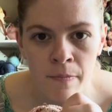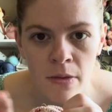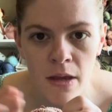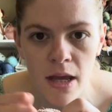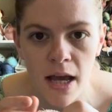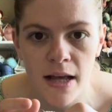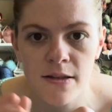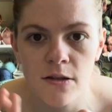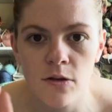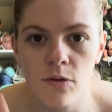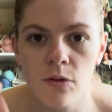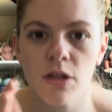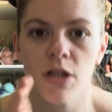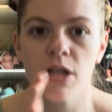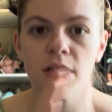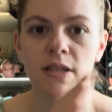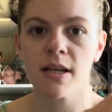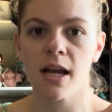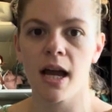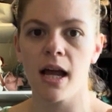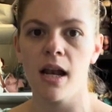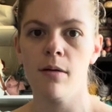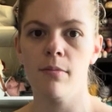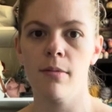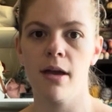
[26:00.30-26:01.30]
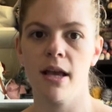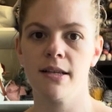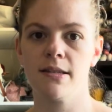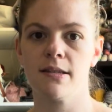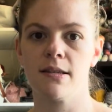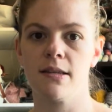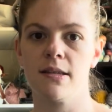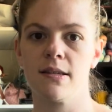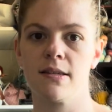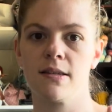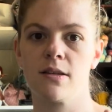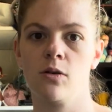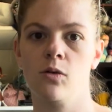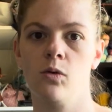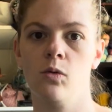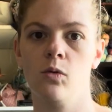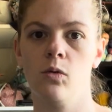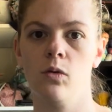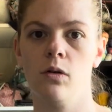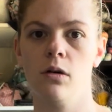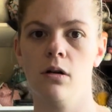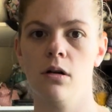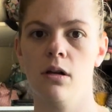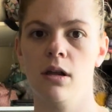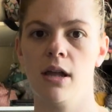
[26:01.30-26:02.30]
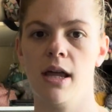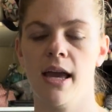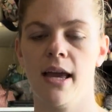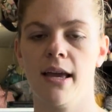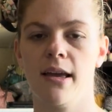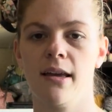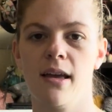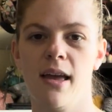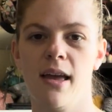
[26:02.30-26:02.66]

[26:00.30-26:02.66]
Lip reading: And so it just kind of makes this cool like